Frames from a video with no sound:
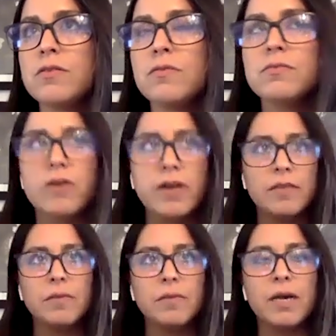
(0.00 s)
sorry, let
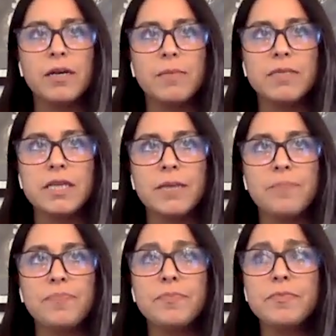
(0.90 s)
me back up and say,
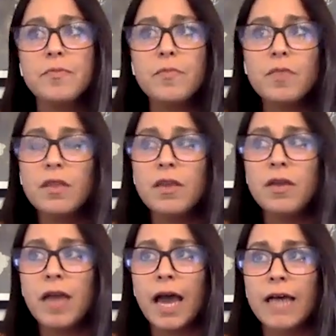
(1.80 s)

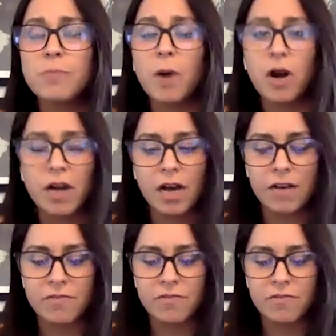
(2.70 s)
as part
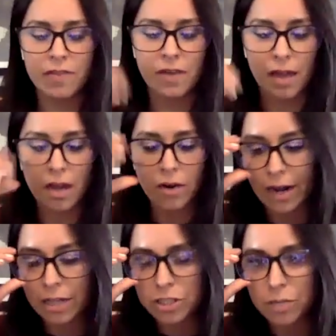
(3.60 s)
of the
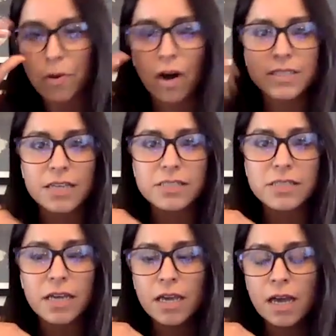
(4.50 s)
accreditation
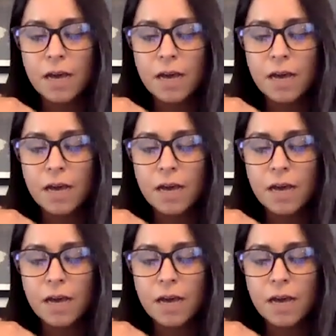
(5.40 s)
process,